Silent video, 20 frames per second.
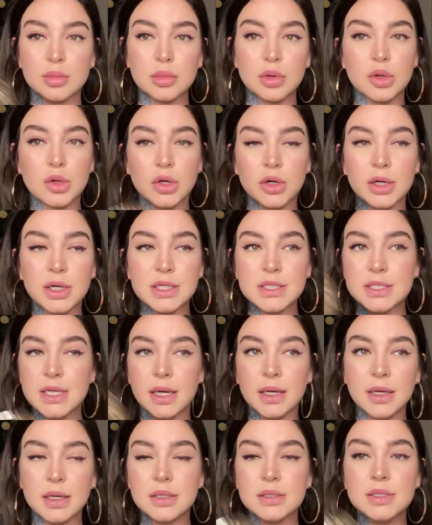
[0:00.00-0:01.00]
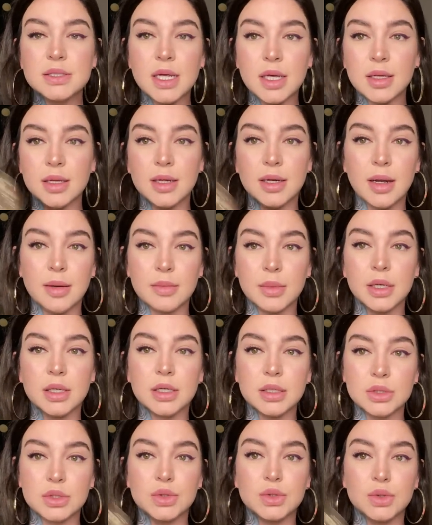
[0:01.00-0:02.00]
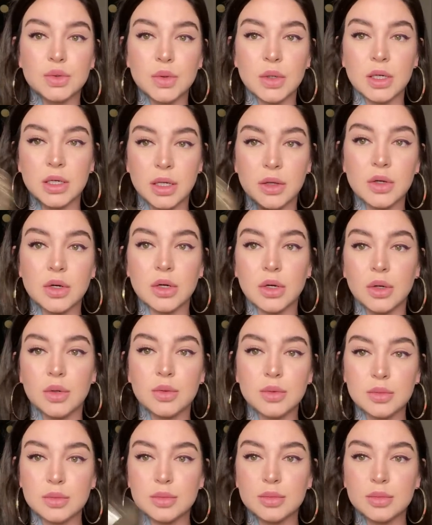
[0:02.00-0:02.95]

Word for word: 30 seconds and then I'm gonna do another coat.